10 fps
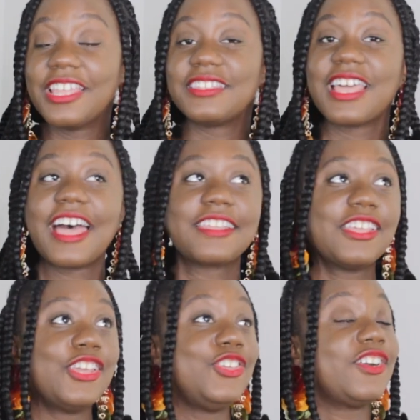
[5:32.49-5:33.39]
that
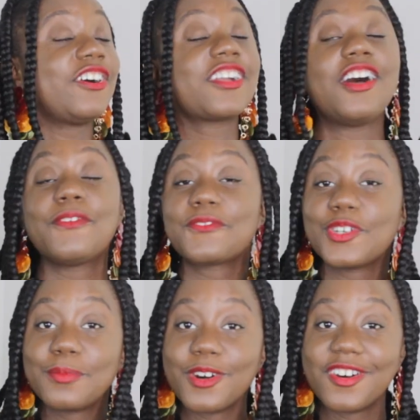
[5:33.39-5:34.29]
are
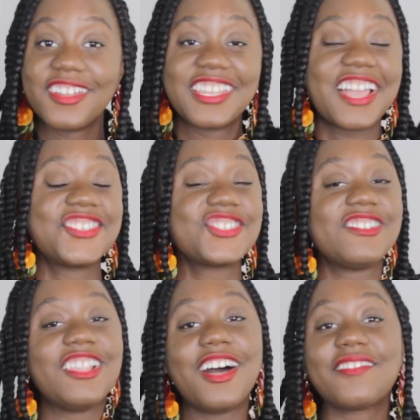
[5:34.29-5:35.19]
comfortable, that you
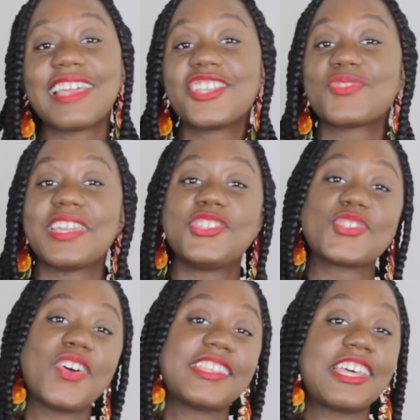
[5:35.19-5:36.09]
love, that you
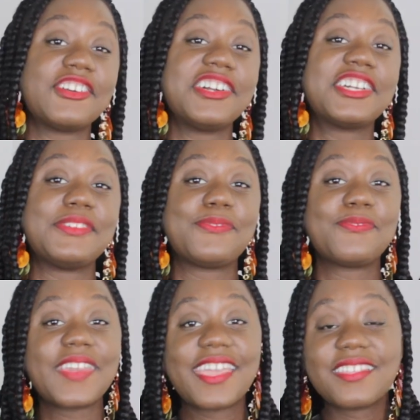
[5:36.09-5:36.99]
enjoy, that are a good
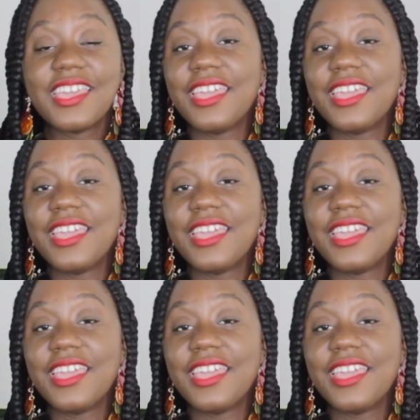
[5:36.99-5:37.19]
fit,